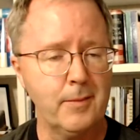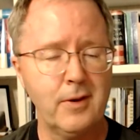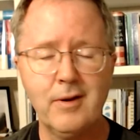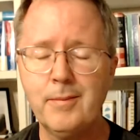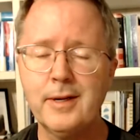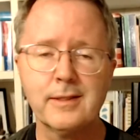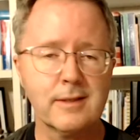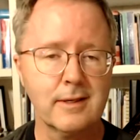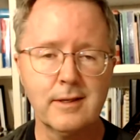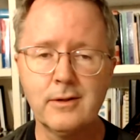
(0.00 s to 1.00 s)
Nobody is
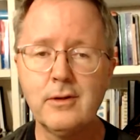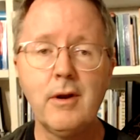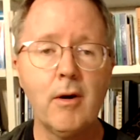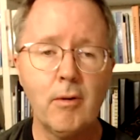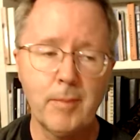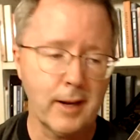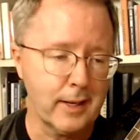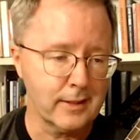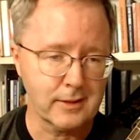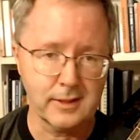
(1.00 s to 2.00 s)
going
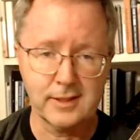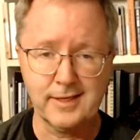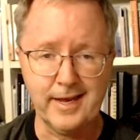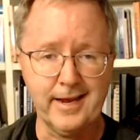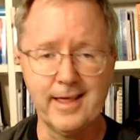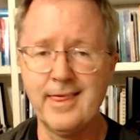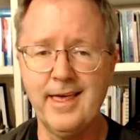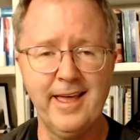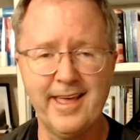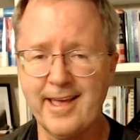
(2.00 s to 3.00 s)
to say
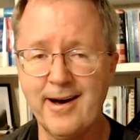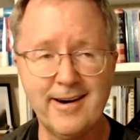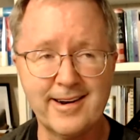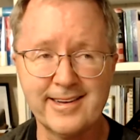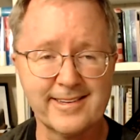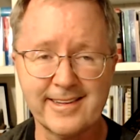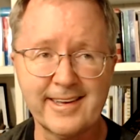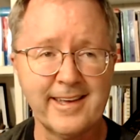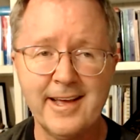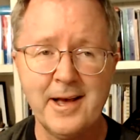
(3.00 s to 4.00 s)
anything, honestly.